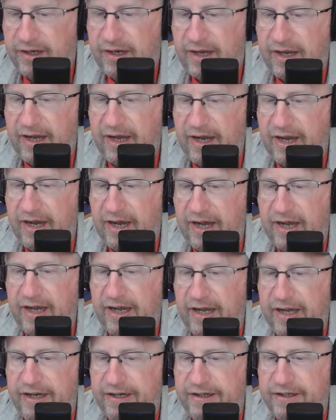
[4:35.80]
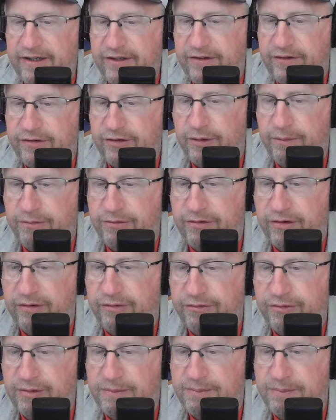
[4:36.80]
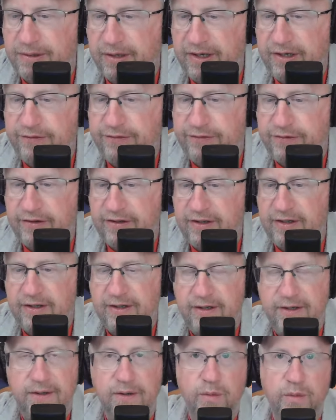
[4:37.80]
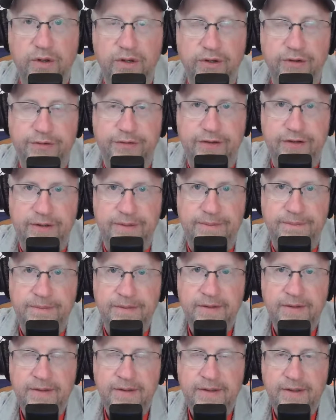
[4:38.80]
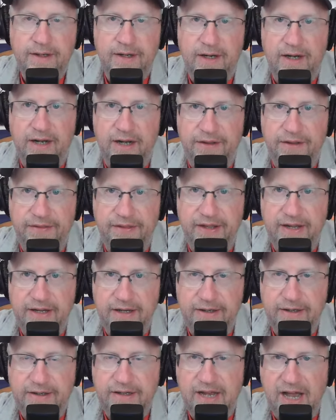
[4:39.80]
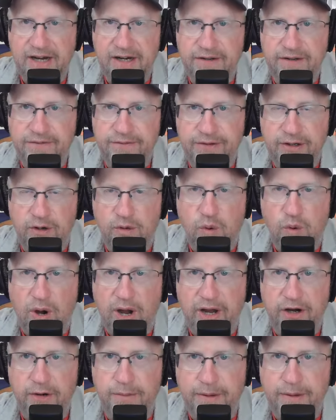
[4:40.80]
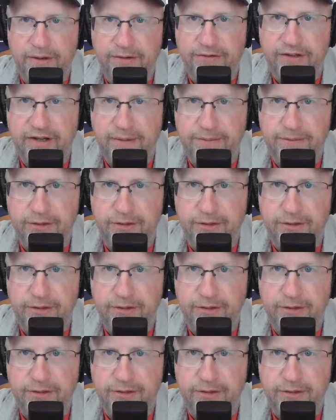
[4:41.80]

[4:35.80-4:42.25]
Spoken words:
And in terms of replacing Wilson, they kind of inquired about Sam